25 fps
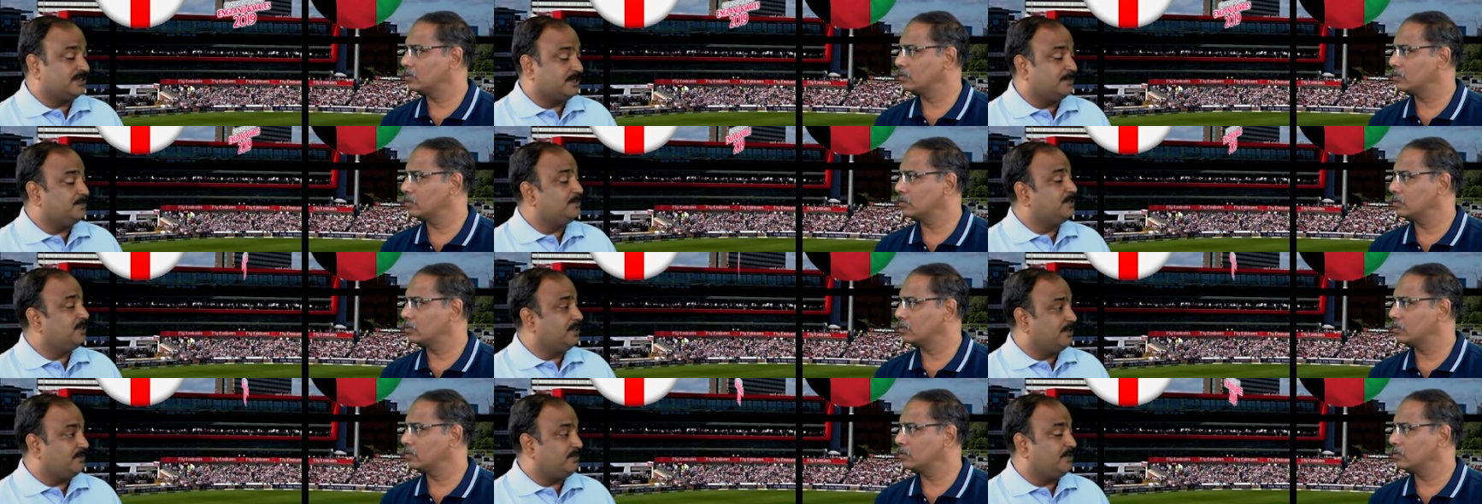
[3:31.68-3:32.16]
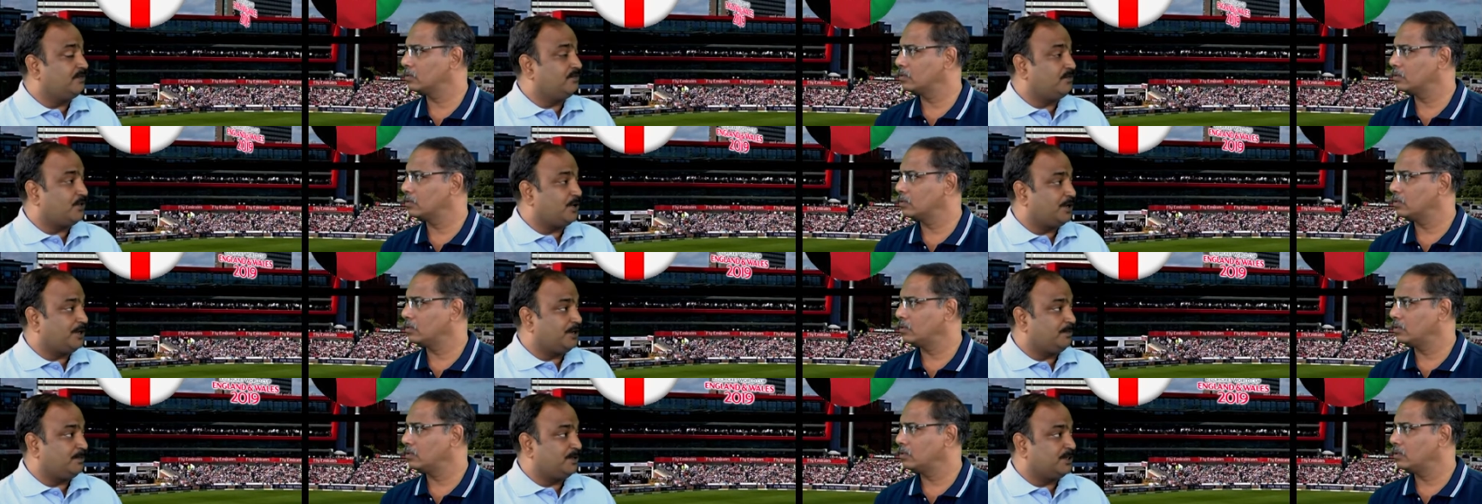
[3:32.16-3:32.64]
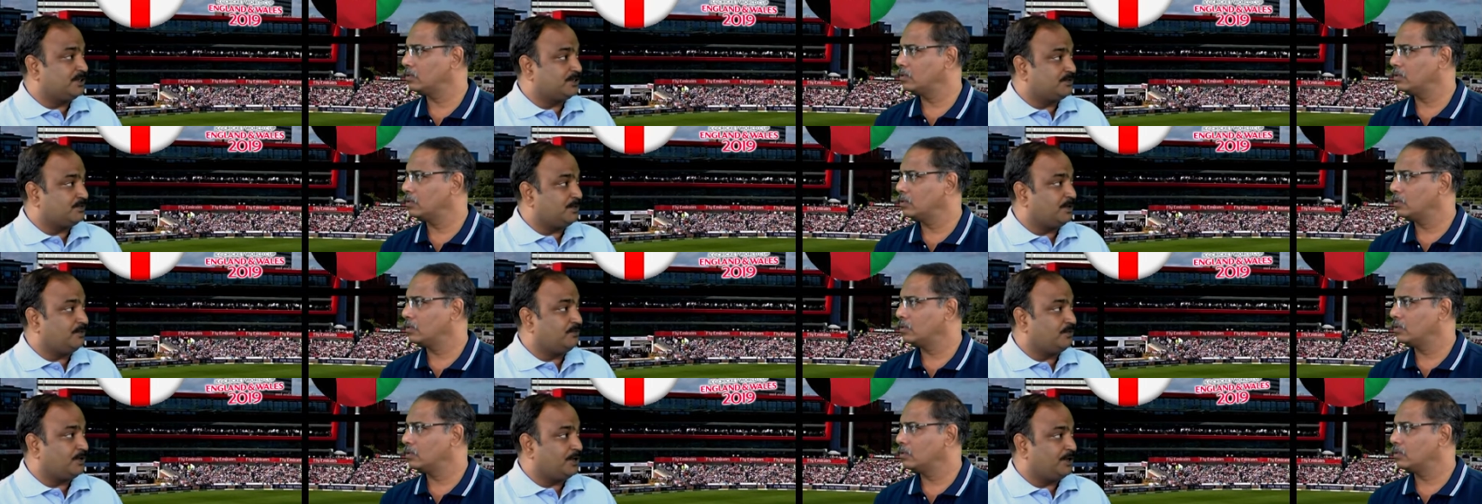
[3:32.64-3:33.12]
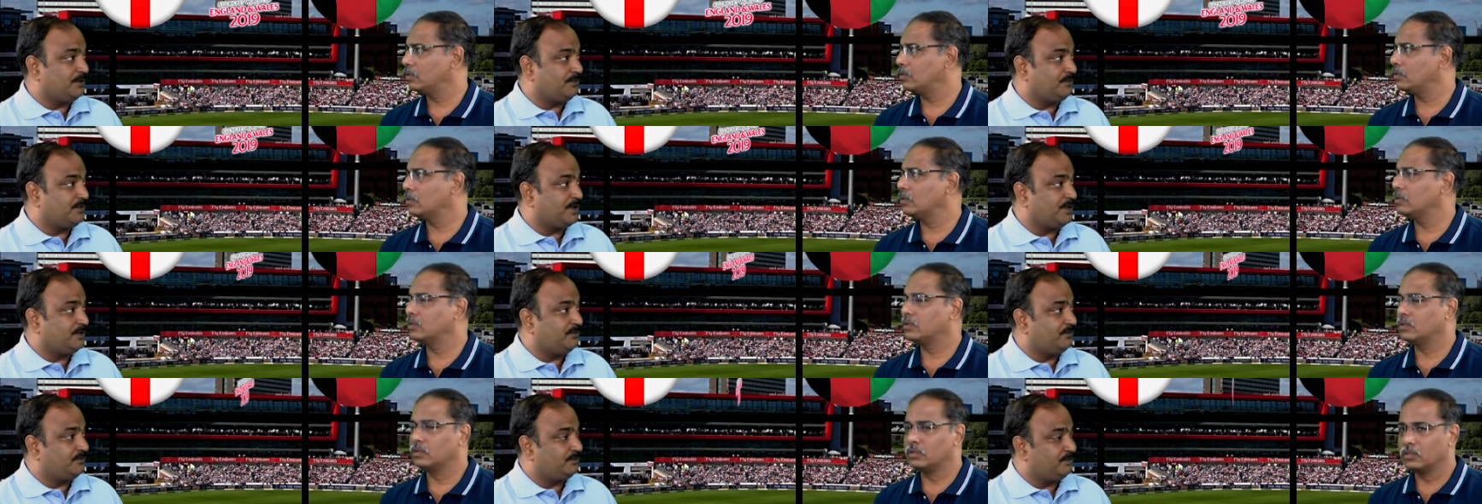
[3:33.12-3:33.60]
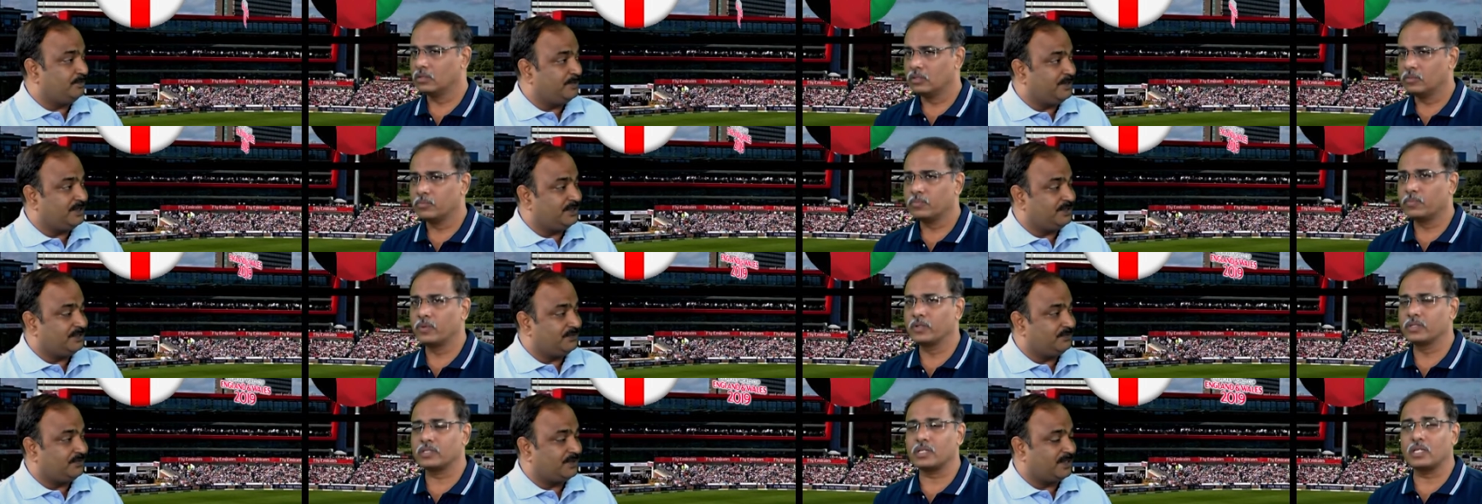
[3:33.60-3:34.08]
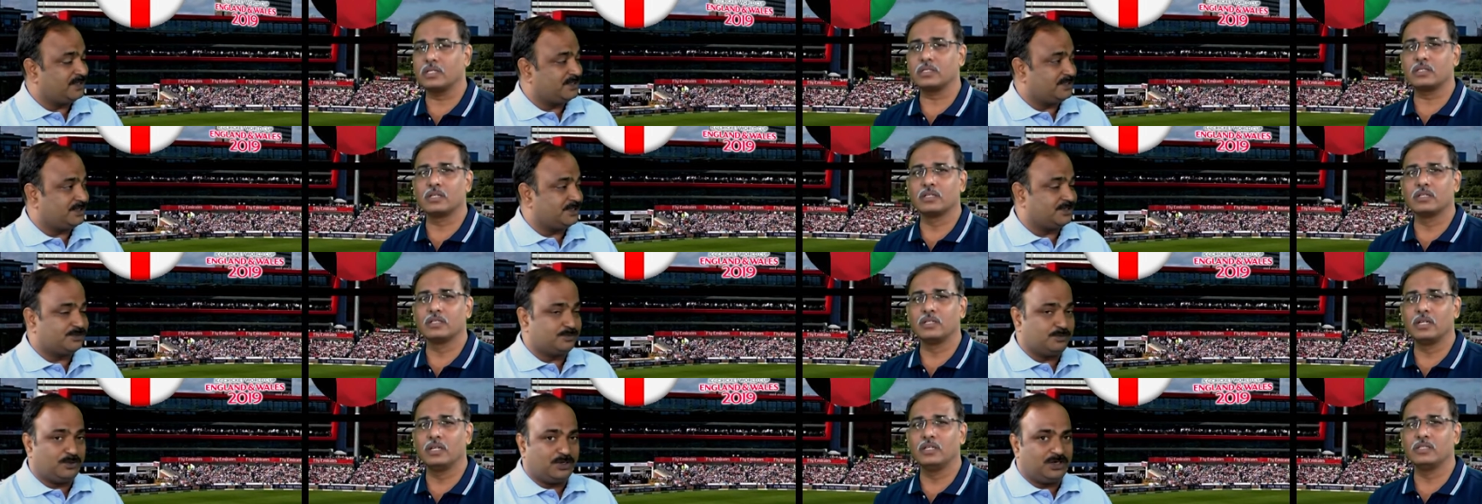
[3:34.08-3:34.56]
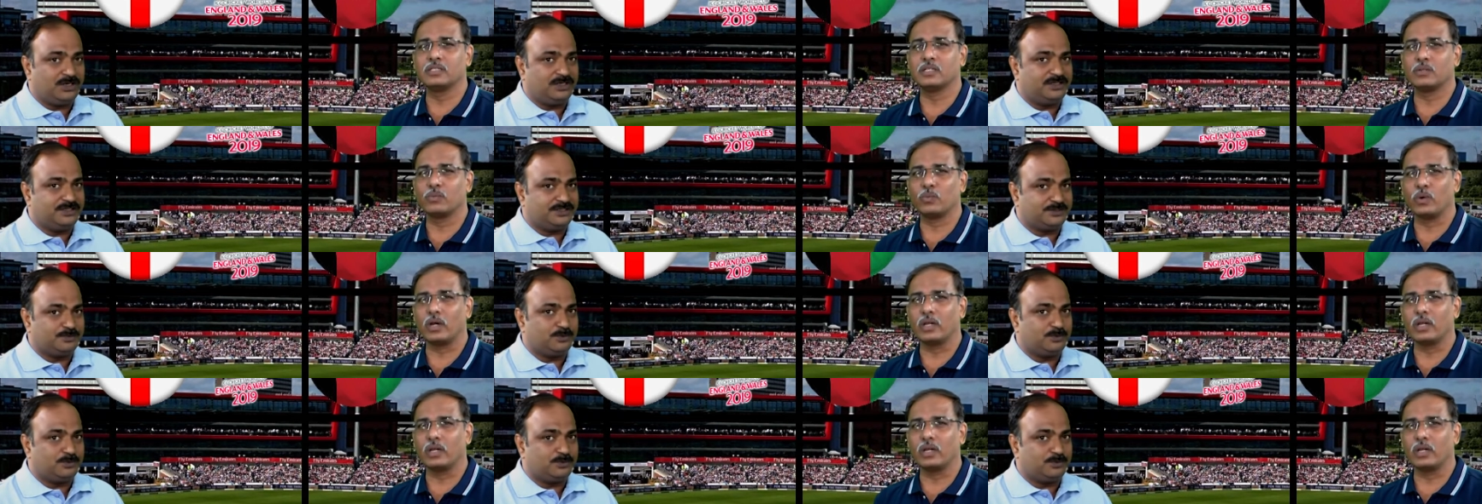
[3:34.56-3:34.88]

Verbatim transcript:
Speaker 1: something like 140 plus 145 being Besides the fastest ball he's